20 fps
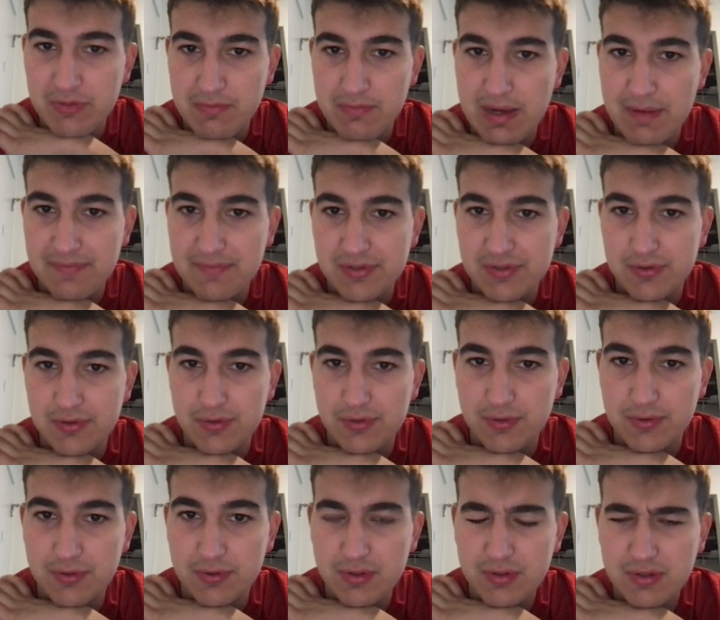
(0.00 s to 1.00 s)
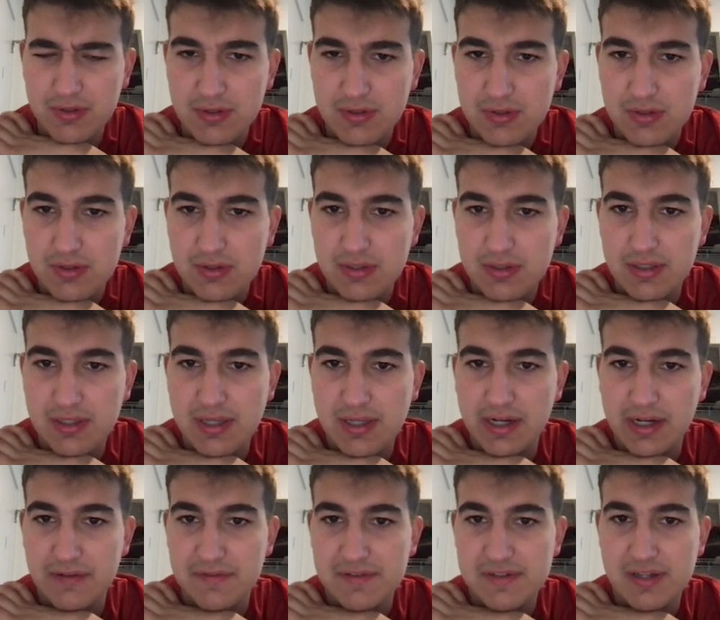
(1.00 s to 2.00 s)
map to
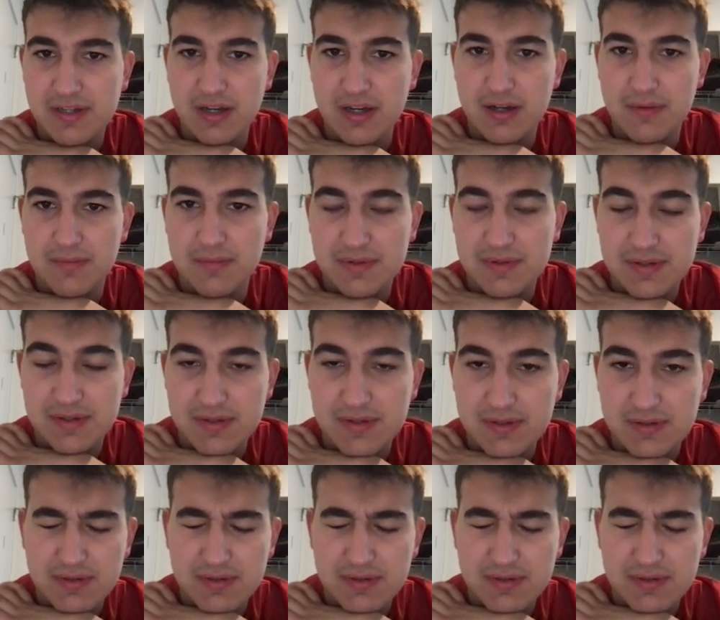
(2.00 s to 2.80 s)
negative sums.